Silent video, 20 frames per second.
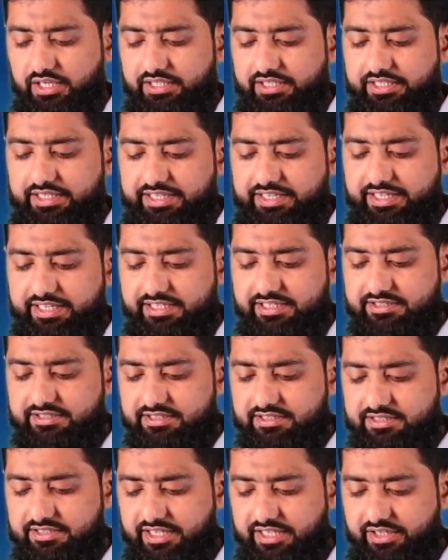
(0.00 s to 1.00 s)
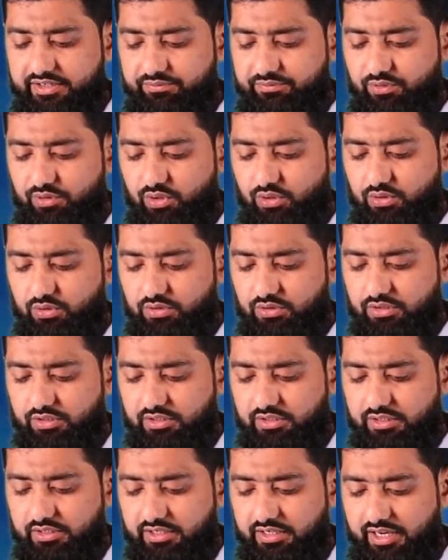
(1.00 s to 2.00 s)
Th stand for
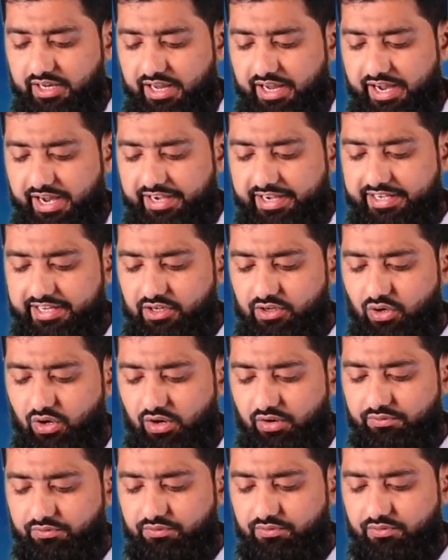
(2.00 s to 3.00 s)
heading of